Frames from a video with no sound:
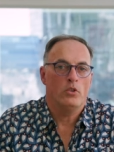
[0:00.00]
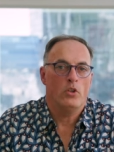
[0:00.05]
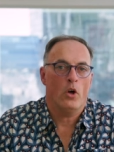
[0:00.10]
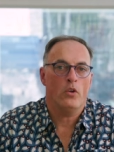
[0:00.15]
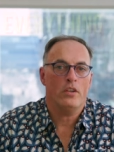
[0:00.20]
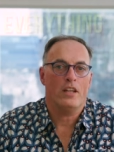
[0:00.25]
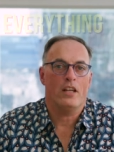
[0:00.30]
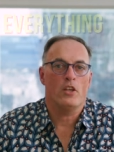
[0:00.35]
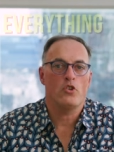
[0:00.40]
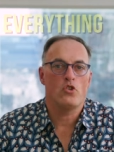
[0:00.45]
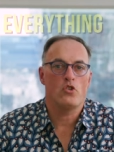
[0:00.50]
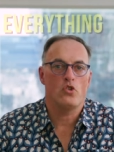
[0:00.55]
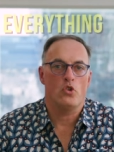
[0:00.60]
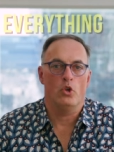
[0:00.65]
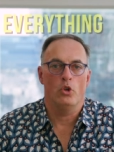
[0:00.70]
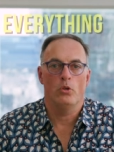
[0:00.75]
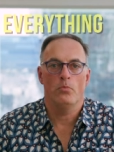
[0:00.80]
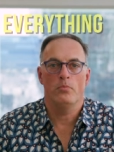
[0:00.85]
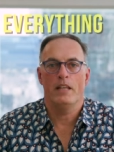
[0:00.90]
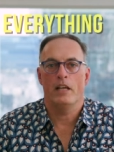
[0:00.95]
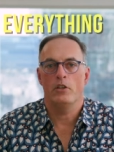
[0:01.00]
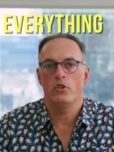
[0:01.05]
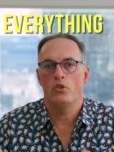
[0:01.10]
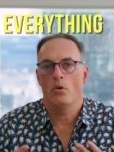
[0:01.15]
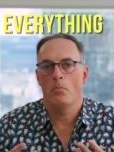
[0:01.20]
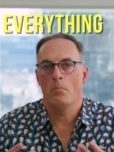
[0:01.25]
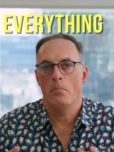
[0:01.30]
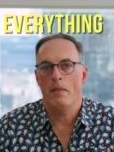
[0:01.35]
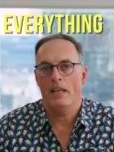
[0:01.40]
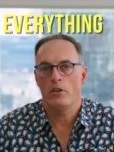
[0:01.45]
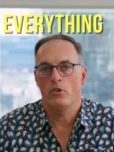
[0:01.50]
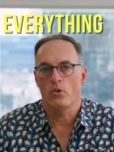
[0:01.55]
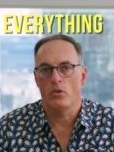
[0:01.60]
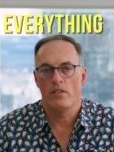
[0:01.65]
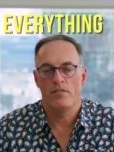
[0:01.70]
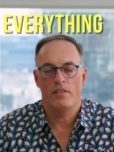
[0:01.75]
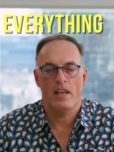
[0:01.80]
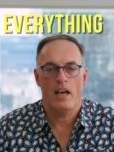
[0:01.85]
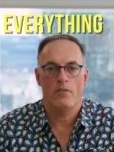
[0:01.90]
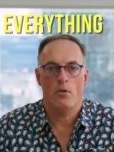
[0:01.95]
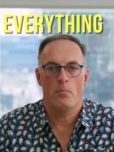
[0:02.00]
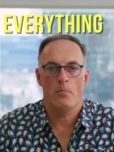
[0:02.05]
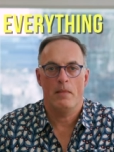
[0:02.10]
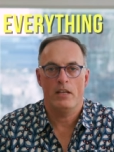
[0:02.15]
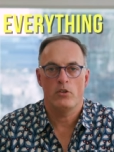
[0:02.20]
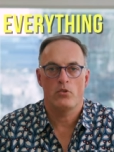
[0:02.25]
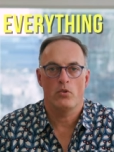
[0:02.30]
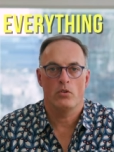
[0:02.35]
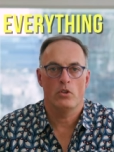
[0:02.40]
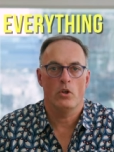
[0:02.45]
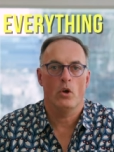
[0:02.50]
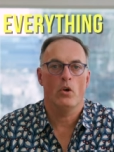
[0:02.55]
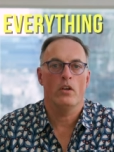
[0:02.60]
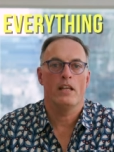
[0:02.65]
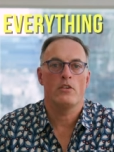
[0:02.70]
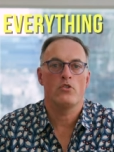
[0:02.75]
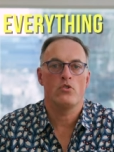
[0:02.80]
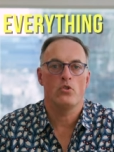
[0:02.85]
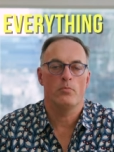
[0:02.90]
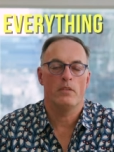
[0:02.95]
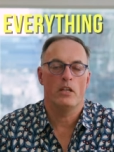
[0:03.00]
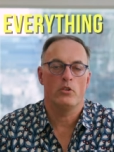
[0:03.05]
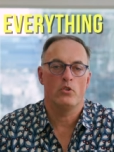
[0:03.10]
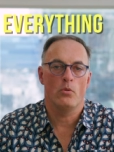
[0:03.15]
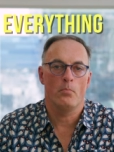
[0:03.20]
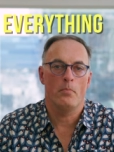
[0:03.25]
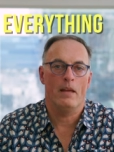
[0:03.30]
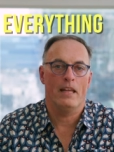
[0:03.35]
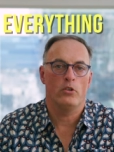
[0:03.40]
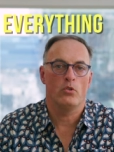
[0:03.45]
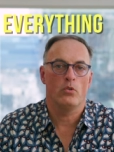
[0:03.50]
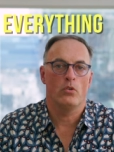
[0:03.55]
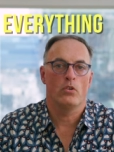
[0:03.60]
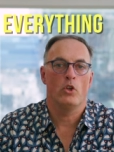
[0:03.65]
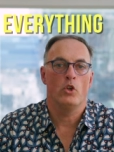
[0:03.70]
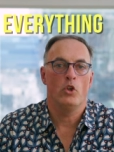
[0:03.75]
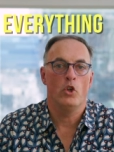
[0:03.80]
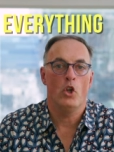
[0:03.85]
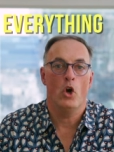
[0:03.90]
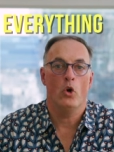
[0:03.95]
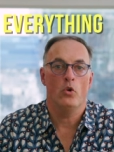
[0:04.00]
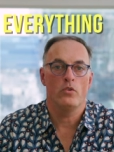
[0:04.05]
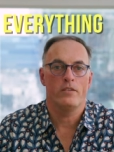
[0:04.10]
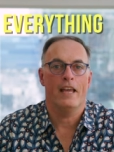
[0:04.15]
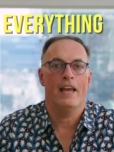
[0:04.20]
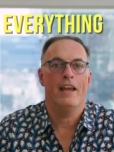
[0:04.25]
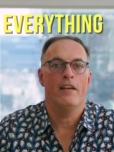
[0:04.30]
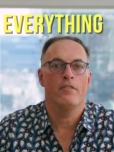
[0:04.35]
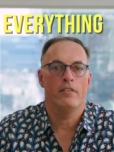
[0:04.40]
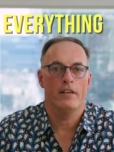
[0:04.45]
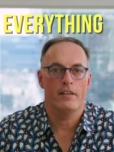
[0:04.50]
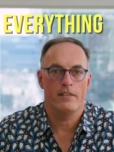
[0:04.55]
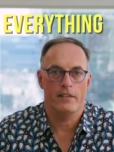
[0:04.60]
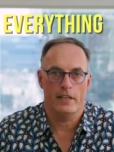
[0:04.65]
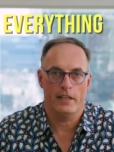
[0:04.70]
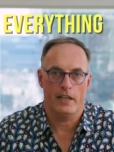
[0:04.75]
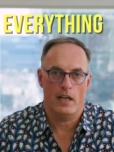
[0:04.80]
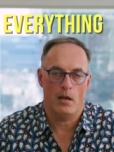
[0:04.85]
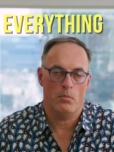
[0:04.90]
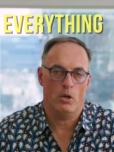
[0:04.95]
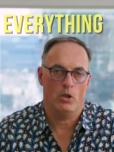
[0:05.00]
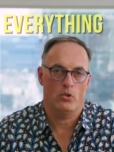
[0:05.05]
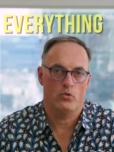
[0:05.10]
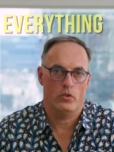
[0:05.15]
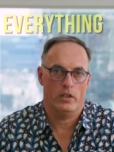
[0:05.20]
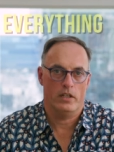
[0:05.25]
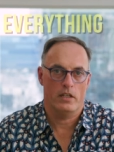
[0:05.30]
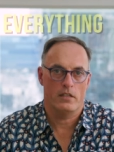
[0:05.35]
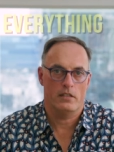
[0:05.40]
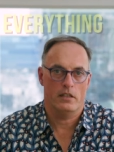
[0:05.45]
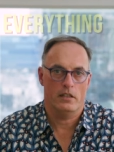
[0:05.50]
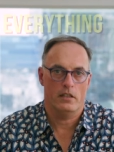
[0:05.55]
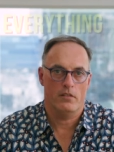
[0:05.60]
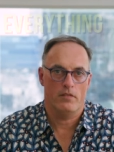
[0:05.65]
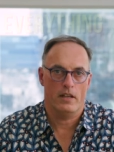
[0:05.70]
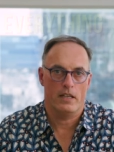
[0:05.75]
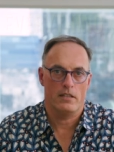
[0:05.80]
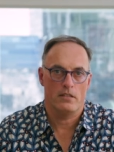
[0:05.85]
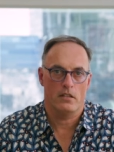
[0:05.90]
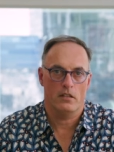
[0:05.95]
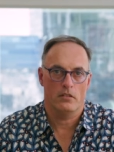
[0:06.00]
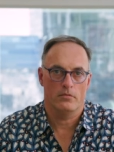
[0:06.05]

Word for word: don't assume that your mentor, if you have a mentor, don't assume that your mentor knows everything about real estate investing.